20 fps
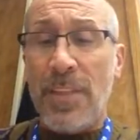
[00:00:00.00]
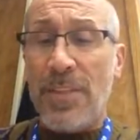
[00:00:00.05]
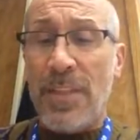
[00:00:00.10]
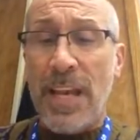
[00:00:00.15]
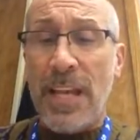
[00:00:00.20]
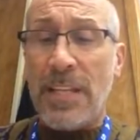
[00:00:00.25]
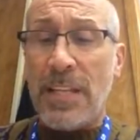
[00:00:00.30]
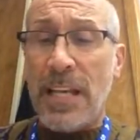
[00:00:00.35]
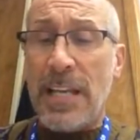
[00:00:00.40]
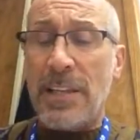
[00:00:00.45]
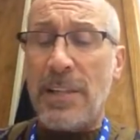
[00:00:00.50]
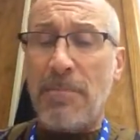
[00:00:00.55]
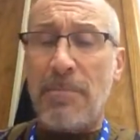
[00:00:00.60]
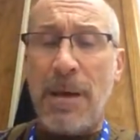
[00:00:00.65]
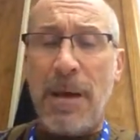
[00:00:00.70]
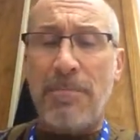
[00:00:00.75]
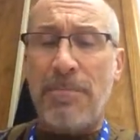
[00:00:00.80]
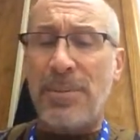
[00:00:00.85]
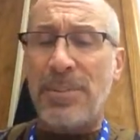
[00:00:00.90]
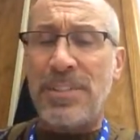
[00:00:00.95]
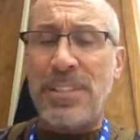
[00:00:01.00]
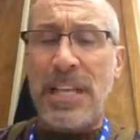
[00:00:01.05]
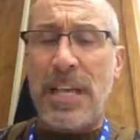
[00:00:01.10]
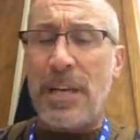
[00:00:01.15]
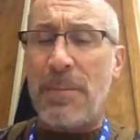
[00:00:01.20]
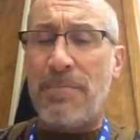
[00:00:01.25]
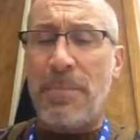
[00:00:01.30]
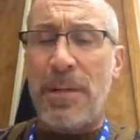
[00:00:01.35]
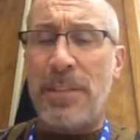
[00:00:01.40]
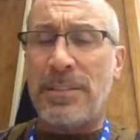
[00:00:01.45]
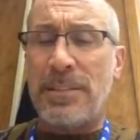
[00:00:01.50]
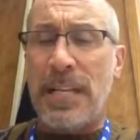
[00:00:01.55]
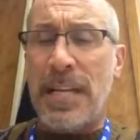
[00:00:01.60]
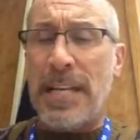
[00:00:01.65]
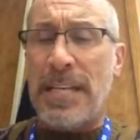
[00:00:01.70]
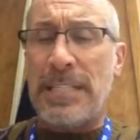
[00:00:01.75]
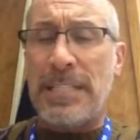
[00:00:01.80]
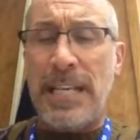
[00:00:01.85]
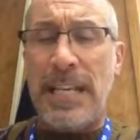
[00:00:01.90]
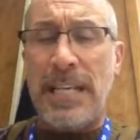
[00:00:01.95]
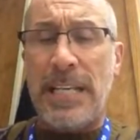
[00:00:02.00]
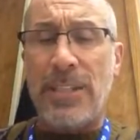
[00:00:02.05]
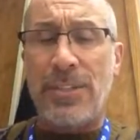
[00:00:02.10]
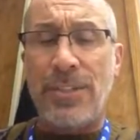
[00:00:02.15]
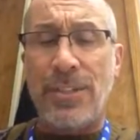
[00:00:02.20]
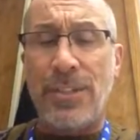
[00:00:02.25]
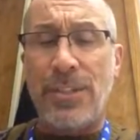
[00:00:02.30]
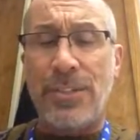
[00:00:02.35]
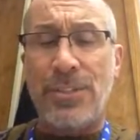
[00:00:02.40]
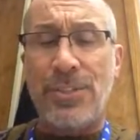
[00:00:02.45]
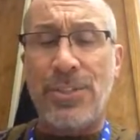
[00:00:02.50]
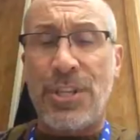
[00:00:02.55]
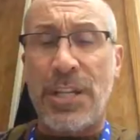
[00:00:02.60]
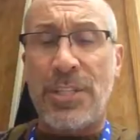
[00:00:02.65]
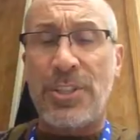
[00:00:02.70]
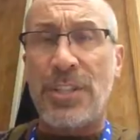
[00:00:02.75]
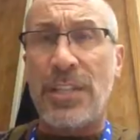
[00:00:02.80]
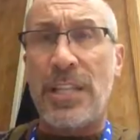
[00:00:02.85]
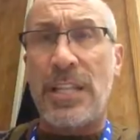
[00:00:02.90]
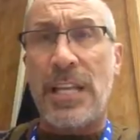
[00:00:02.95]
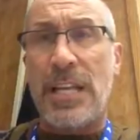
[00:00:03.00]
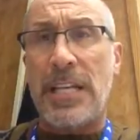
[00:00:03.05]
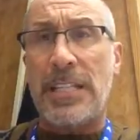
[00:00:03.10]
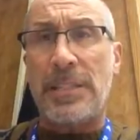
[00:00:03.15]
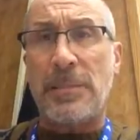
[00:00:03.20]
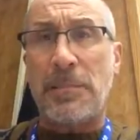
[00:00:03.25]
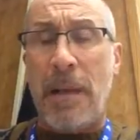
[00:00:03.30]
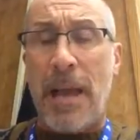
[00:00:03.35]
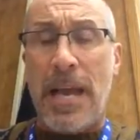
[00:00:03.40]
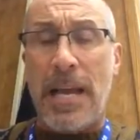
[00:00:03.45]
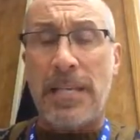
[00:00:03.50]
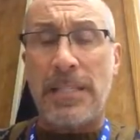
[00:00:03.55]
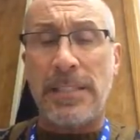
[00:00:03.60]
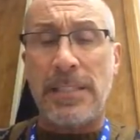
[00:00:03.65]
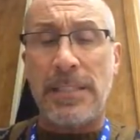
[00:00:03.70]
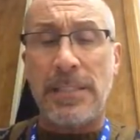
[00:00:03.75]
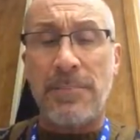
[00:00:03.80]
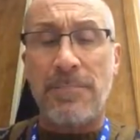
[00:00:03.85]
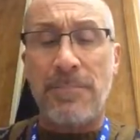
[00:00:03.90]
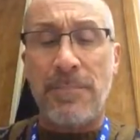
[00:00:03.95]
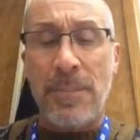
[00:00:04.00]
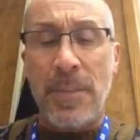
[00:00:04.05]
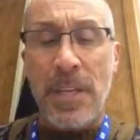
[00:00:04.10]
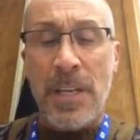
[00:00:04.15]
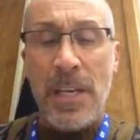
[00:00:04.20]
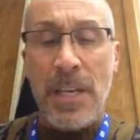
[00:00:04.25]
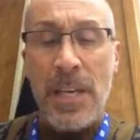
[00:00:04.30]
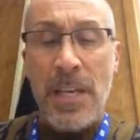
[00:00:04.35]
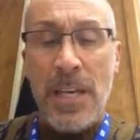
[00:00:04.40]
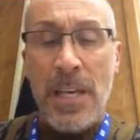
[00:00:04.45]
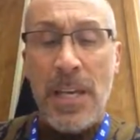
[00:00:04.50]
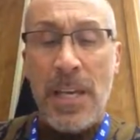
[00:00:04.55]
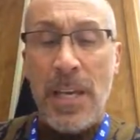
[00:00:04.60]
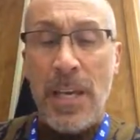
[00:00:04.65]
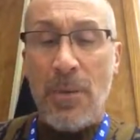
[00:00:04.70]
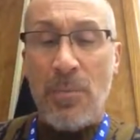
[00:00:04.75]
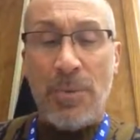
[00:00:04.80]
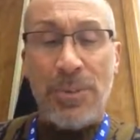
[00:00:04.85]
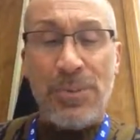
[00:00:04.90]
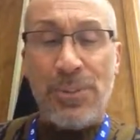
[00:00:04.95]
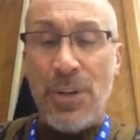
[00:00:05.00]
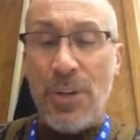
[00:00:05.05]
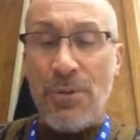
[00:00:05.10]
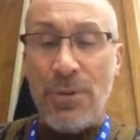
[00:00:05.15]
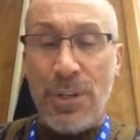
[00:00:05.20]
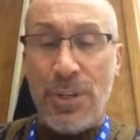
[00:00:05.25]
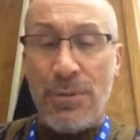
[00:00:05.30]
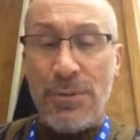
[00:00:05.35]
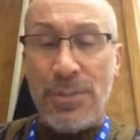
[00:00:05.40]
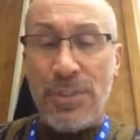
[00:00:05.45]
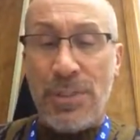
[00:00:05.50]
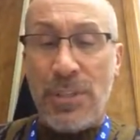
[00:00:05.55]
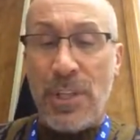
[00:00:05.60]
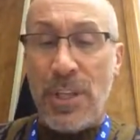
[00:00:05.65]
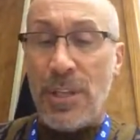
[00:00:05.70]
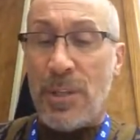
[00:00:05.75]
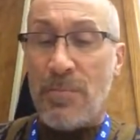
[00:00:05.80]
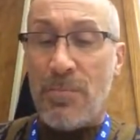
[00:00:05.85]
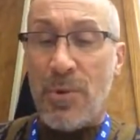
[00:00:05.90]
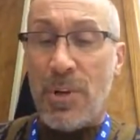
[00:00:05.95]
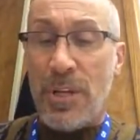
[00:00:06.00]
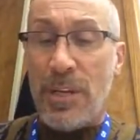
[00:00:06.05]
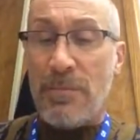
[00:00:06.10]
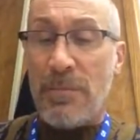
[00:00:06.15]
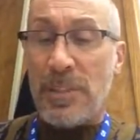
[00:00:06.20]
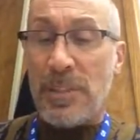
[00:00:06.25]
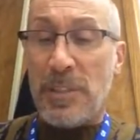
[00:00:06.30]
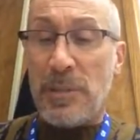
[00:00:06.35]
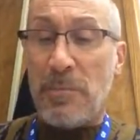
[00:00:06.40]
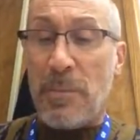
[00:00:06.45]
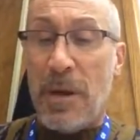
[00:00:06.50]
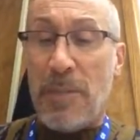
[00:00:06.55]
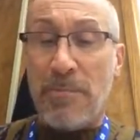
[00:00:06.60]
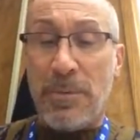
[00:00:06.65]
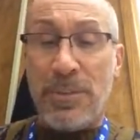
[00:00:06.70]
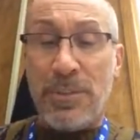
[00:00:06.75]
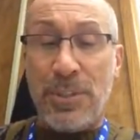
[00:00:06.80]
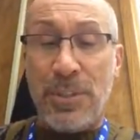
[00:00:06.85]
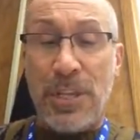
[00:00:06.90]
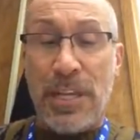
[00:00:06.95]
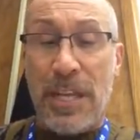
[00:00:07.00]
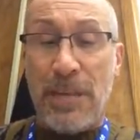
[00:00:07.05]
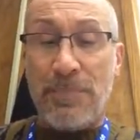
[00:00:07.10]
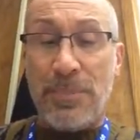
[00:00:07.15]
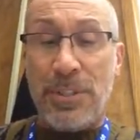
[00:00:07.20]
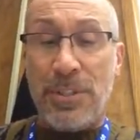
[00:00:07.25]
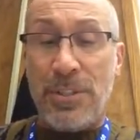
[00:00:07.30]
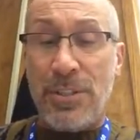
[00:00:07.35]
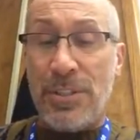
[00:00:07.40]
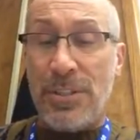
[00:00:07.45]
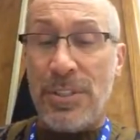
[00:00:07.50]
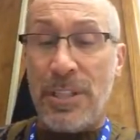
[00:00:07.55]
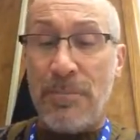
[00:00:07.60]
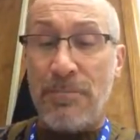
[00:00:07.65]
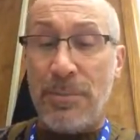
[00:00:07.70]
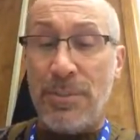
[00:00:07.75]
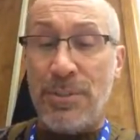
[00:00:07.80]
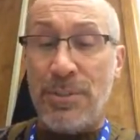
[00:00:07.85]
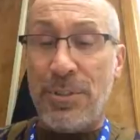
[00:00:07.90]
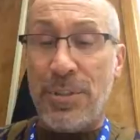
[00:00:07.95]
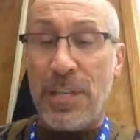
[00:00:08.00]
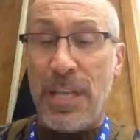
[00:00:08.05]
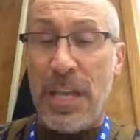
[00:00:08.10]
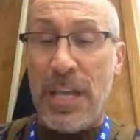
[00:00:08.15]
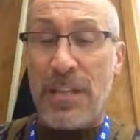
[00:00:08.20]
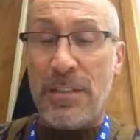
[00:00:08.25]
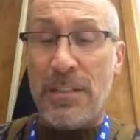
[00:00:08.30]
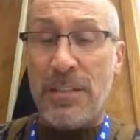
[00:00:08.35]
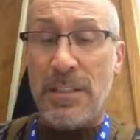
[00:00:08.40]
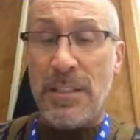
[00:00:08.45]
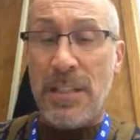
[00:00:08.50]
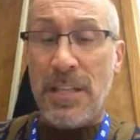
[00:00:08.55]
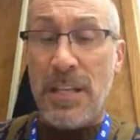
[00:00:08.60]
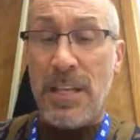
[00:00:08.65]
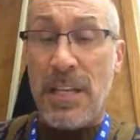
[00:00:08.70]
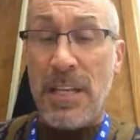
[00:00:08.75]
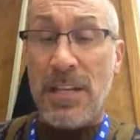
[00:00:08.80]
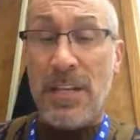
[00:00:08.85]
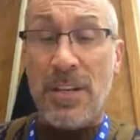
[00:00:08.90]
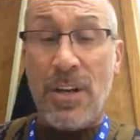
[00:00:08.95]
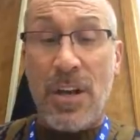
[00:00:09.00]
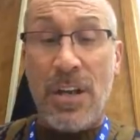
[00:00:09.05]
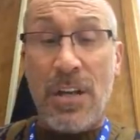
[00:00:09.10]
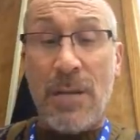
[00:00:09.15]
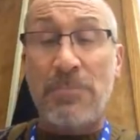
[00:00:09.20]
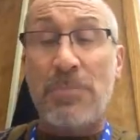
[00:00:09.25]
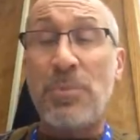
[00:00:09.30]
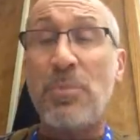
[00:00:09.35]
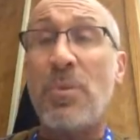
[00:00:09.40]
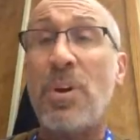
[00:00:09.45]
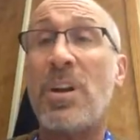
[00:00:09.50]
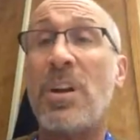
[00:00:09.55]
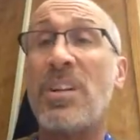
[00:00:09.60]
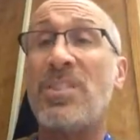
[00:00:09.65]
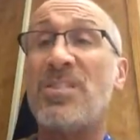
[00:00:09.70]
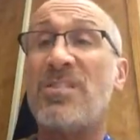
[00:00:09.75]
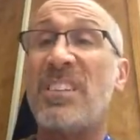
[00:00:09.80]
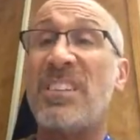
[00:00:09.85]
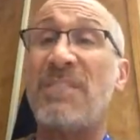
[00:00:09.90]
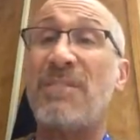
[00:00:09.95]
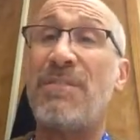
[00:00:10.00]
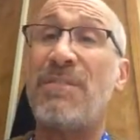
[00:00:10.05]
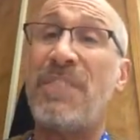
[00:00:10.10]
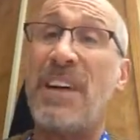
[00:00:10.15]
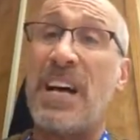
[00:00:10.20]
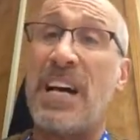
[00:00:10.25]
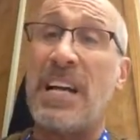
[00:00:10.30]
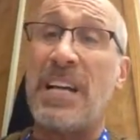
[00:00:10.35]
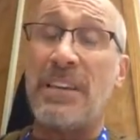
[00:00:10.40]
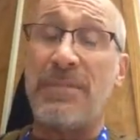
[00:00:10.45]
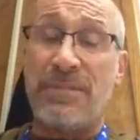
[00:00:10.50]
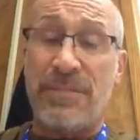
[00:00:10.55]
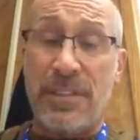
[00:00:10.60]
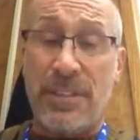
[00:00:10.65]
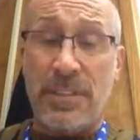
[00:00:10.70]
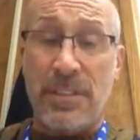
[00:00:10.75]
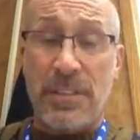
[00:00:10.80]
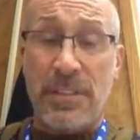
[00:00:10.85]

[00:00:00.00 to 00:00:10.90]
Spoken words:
That night the Poppers sat up all night, taking turns changing the ice packs. It was no use. In the morning Mrs. Popper took Captain Cook's temperature again. It had gone up to 105.